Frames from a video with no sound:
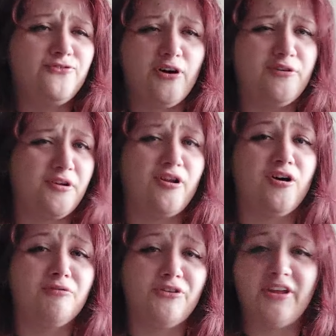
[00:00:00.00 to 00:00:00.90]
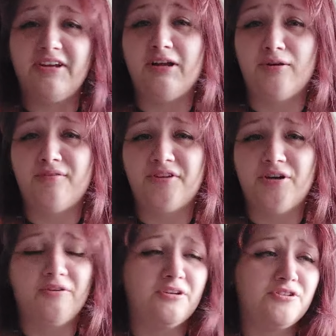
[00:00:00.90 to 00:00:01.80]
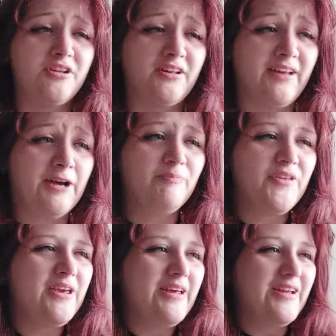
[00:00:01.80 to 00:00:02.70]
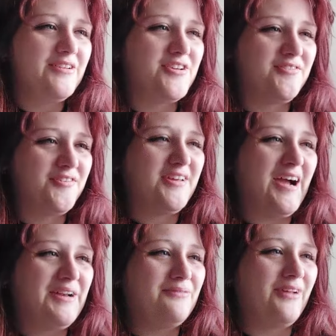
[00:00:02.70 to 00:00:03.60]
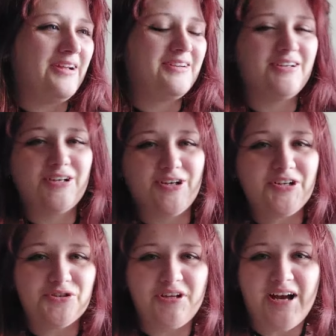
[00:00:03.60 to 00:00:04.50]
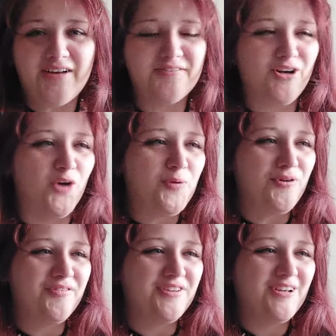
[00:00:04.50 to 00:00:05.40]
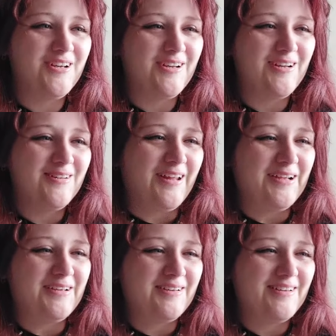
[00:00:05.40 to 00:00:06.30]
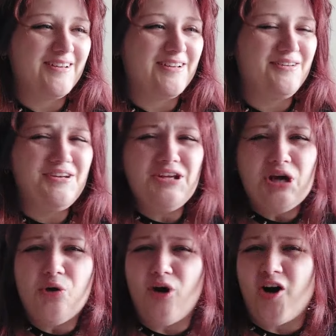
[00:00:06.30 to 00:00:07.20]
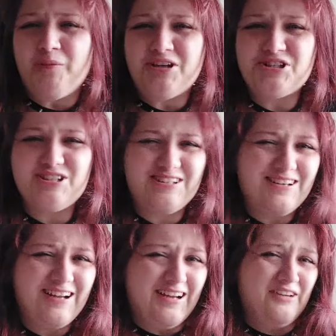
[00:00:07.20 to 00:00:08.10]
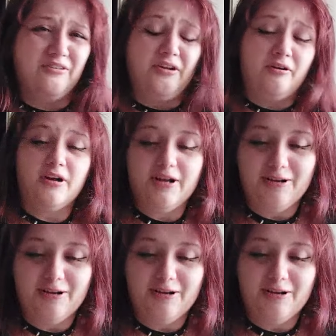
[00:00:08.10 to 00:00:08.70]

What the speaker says: followed along with like Yellowstone and shit like that. Just this kind of like country-esque, almost like neo-Amish. I don't know.